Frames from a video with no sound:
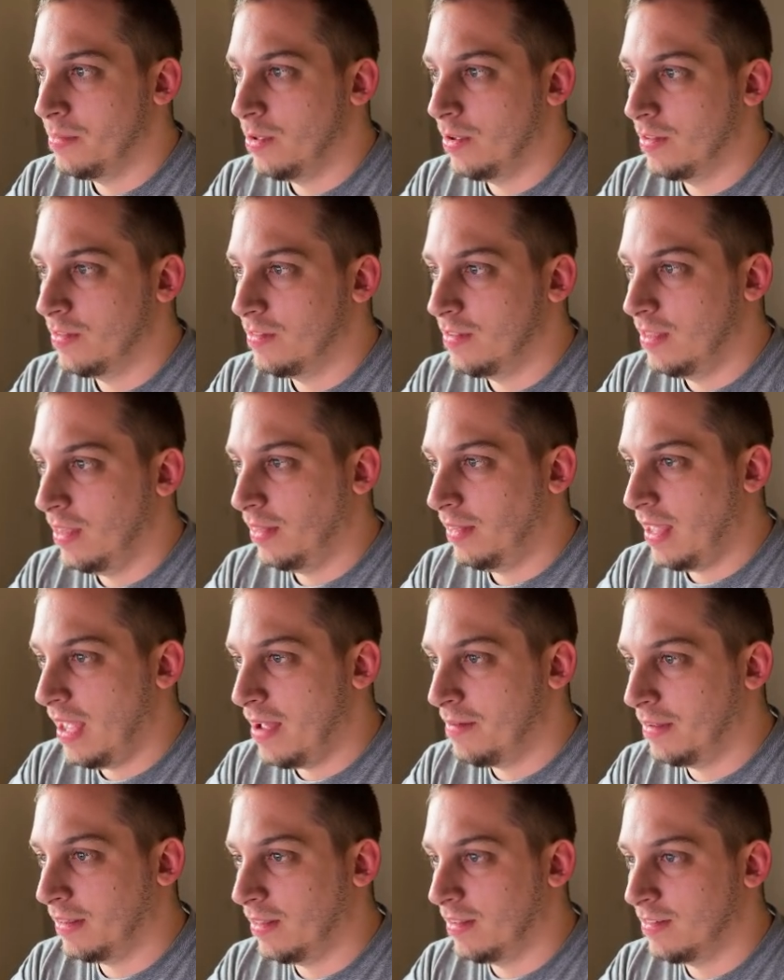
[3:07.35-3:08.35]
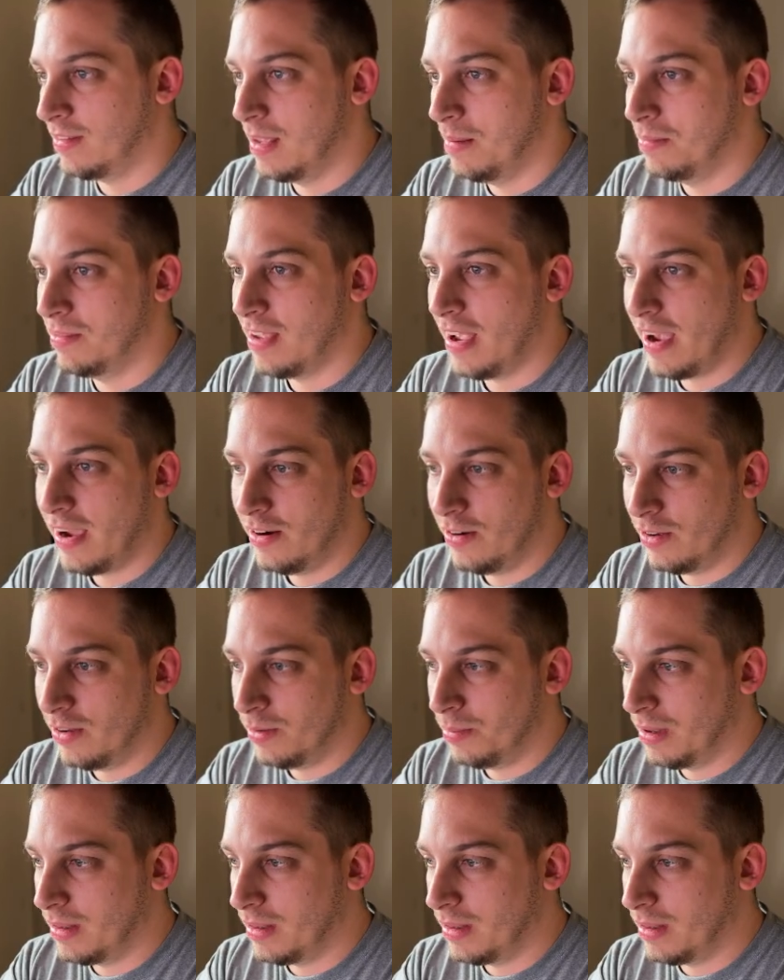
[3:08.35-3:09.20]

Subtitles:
You can see that they have like the same title,